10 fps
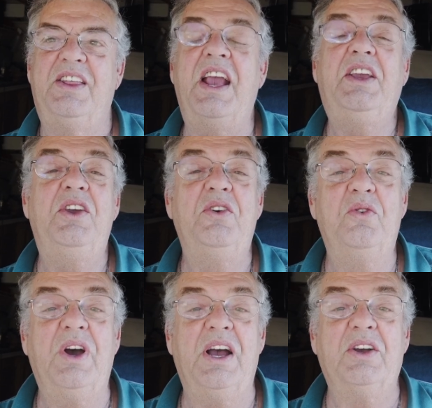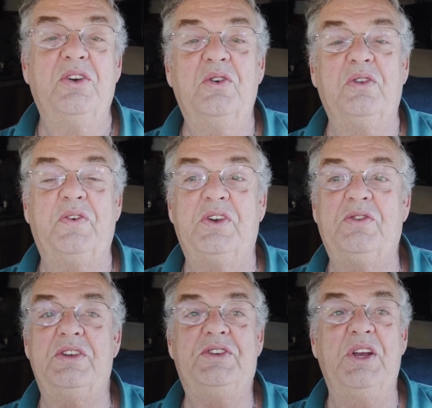thank you, Google, for
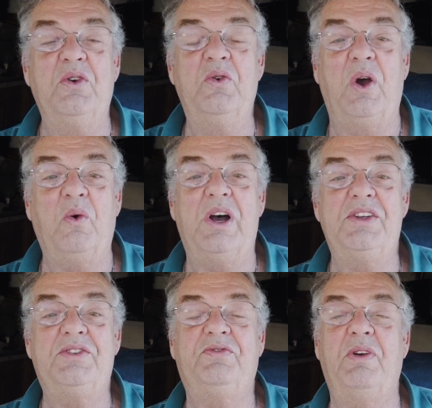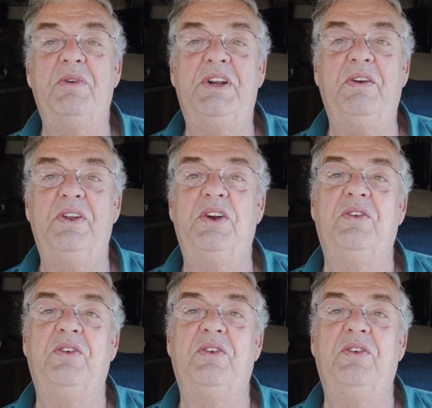trusting who I was from a different,